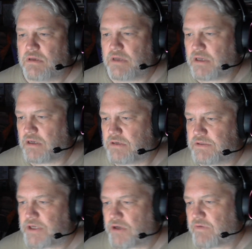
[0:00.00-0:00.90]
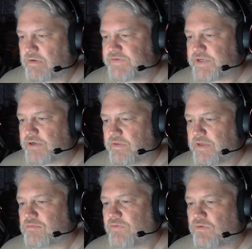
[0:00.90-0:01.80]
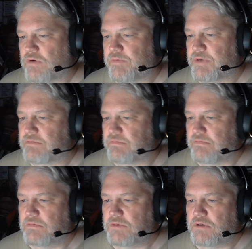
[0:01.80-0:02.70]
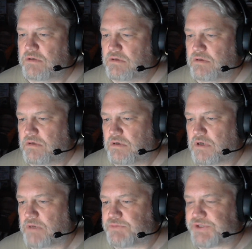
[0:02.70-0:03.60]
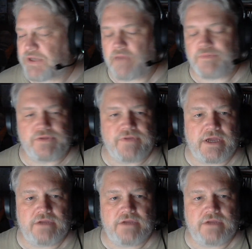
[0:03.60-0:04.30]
and I've said all that before. But I'm just happy that